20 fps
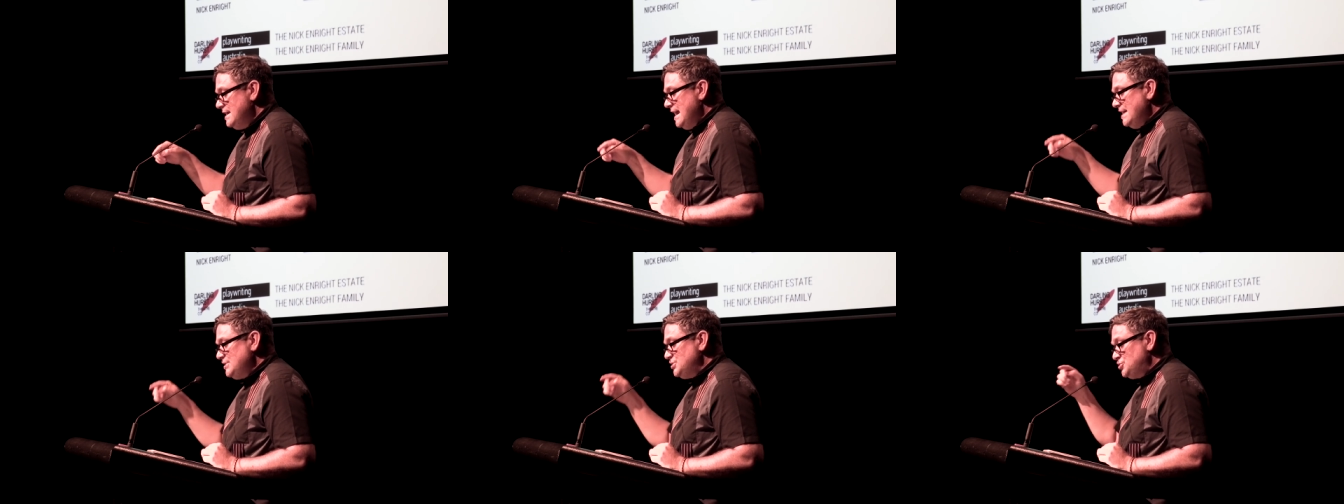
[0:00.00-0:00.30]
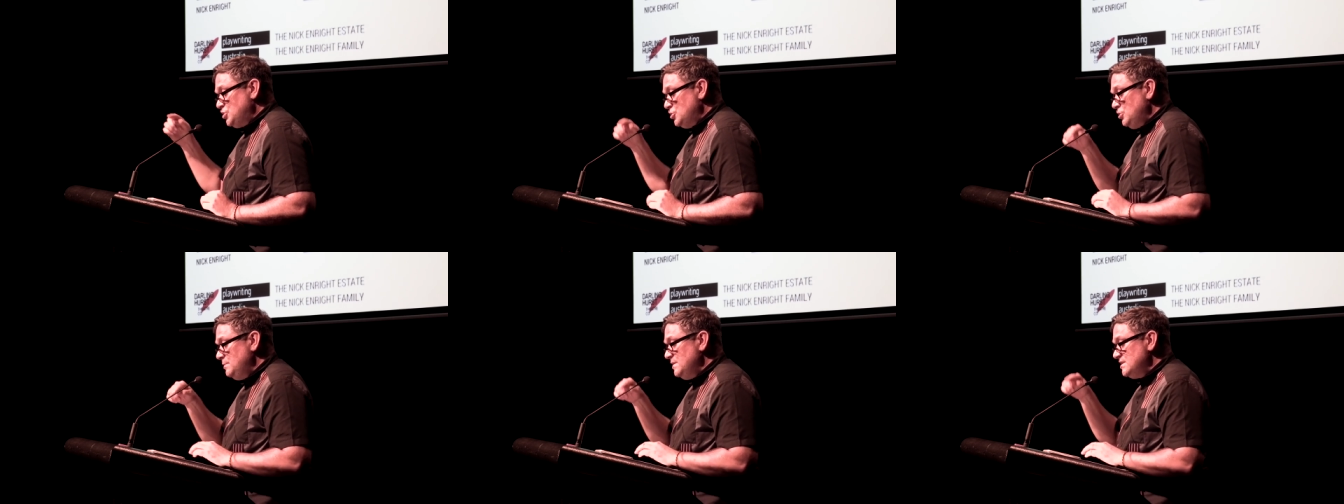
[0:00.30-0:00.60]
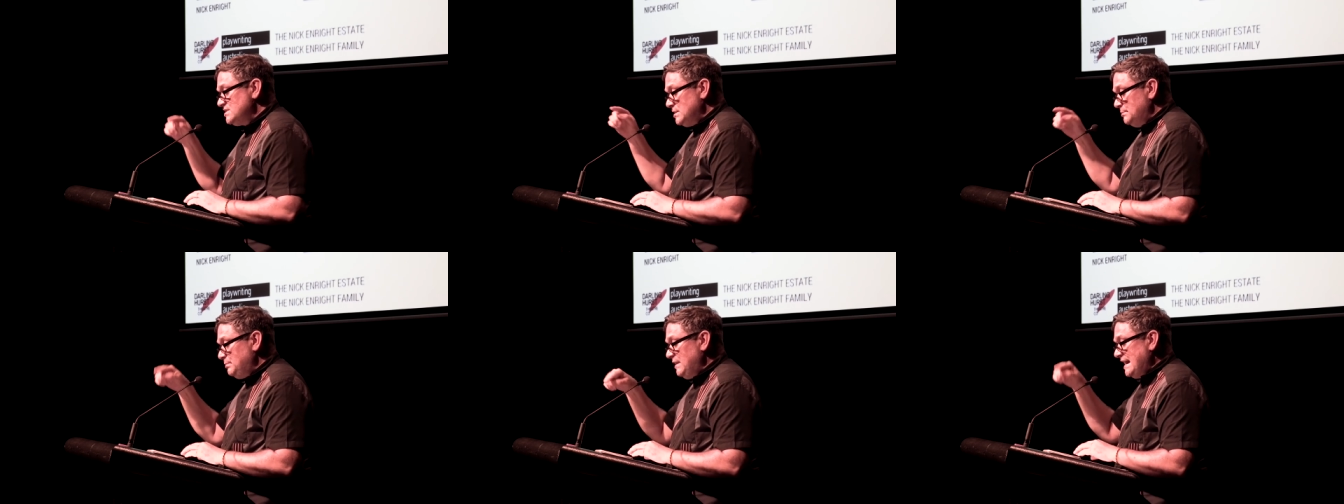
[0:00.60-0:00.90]
and
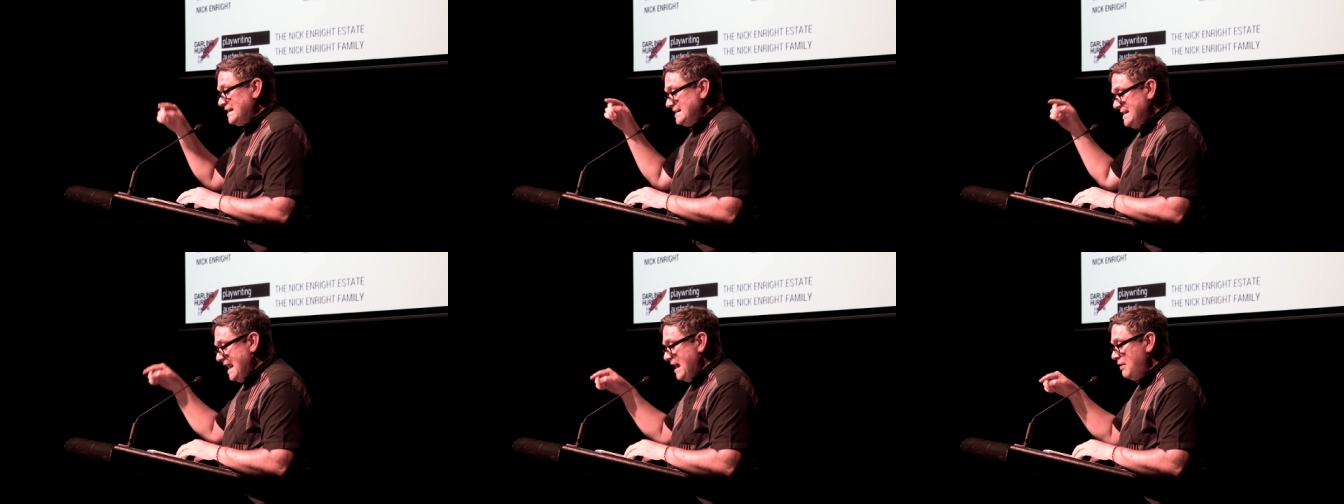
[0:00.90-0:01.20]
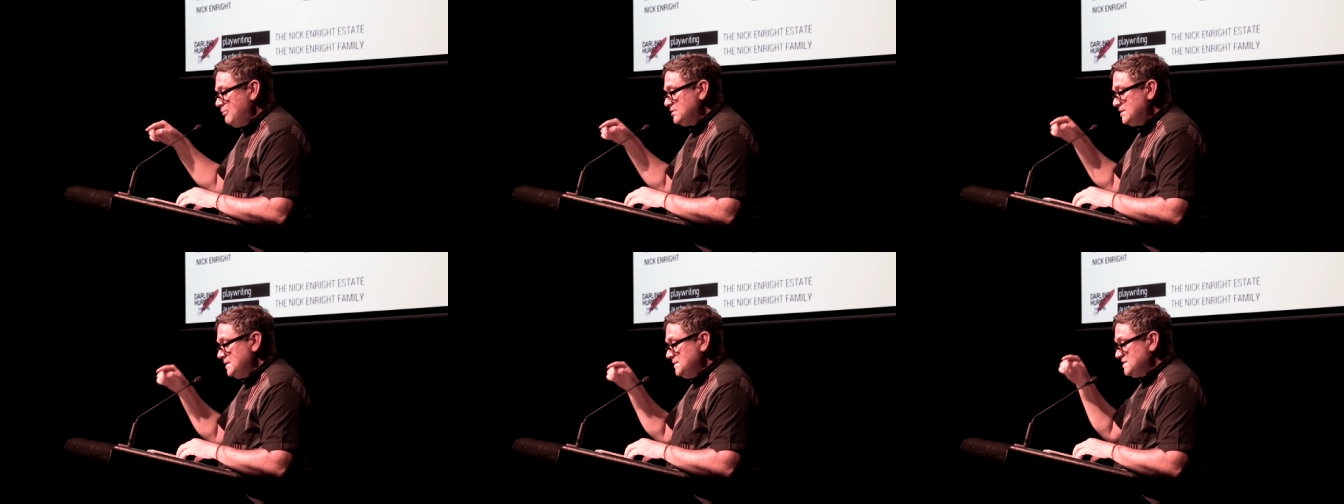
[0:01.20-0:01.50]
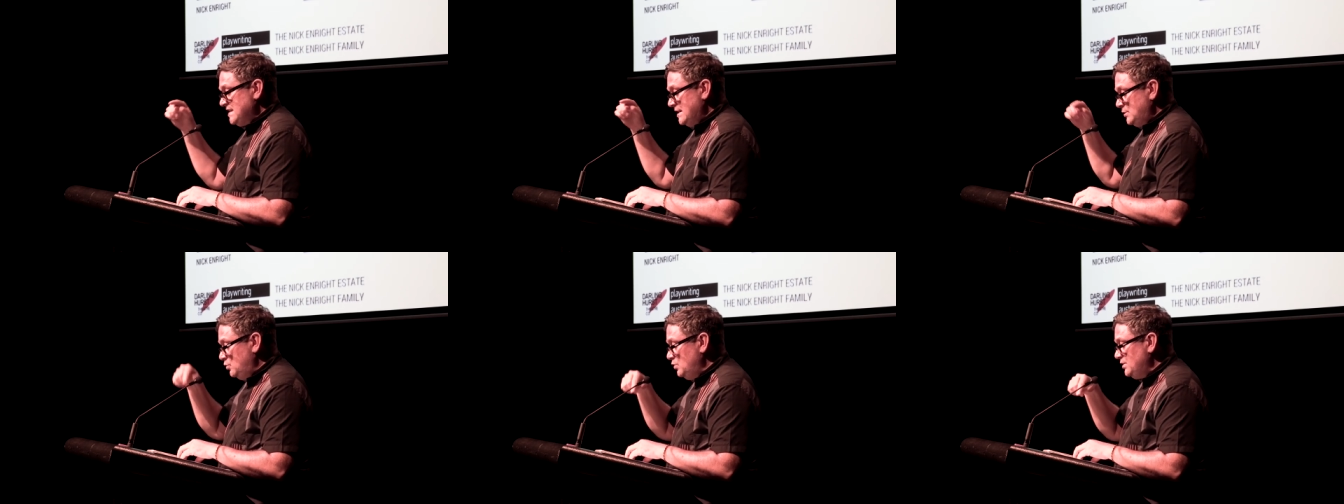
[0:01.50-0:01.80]
determines the black
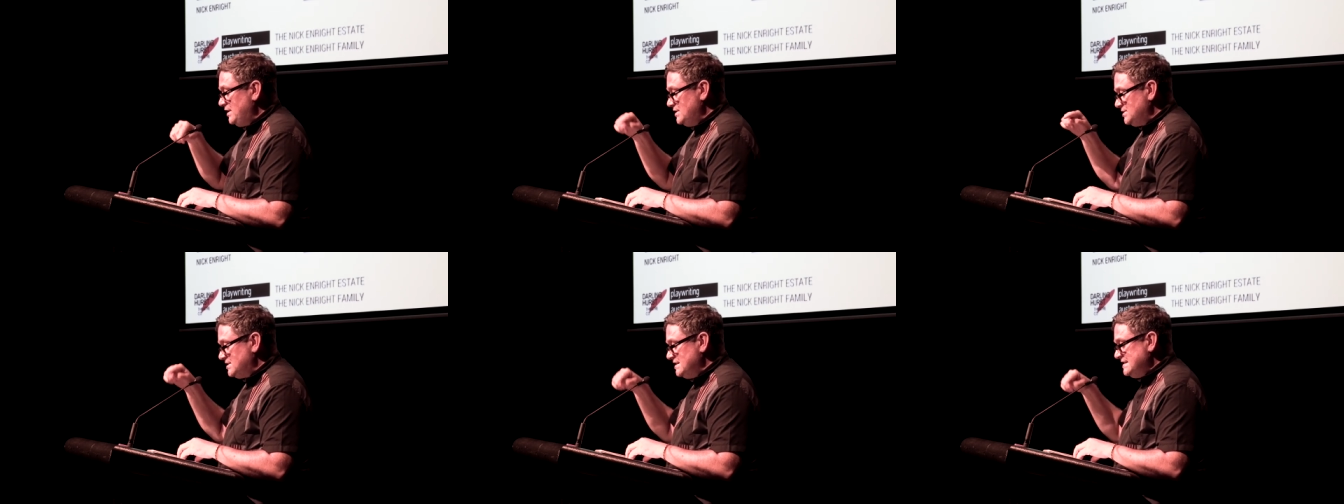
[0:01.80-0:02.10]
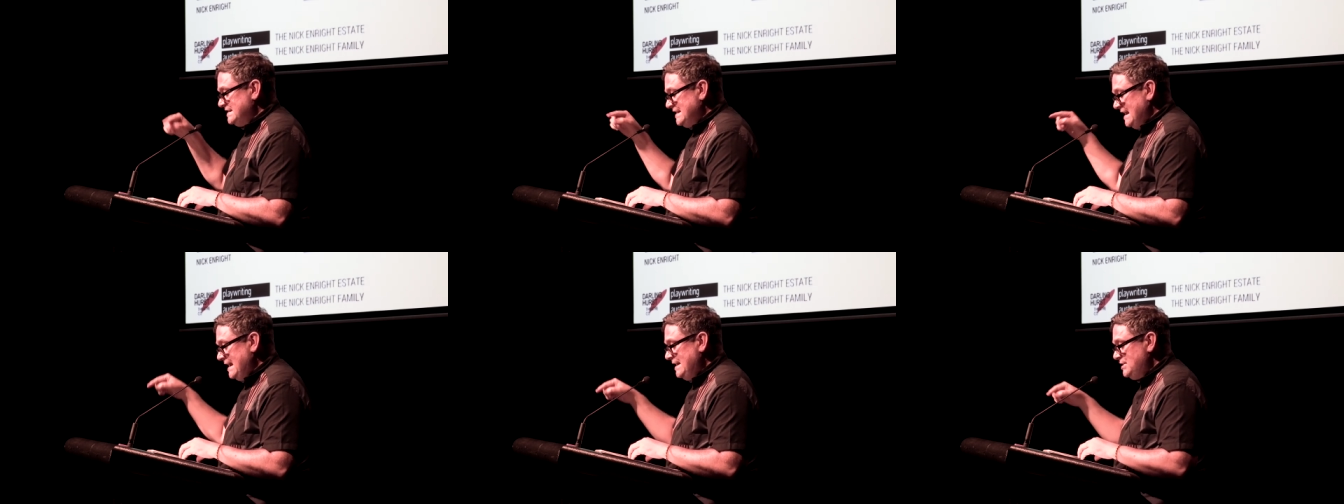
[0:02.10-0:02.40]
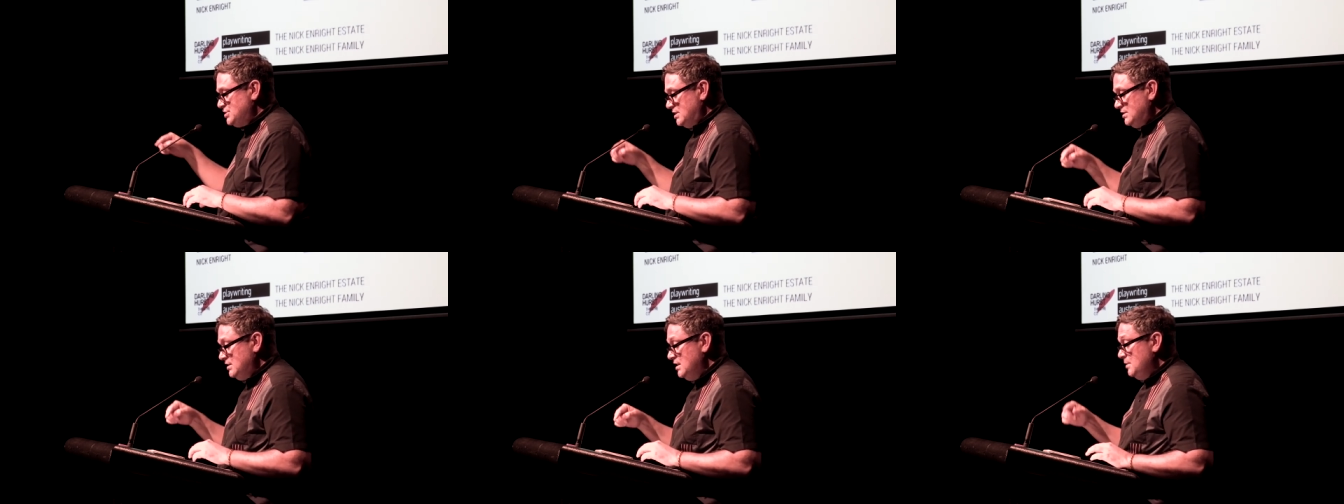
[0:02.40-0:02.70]
narratives that audiences
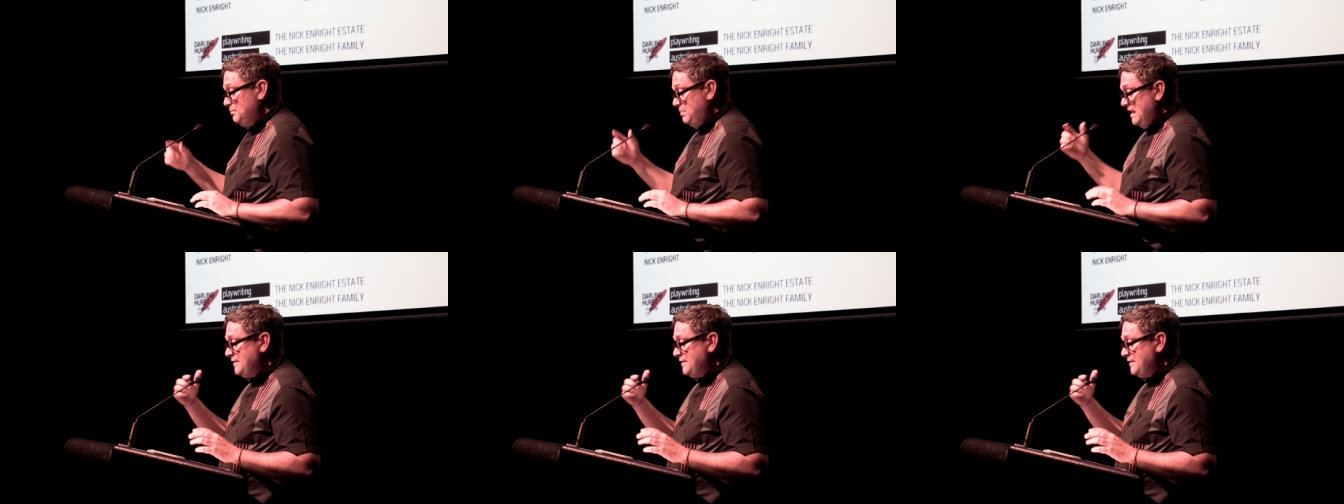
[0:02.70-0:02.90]
engage in.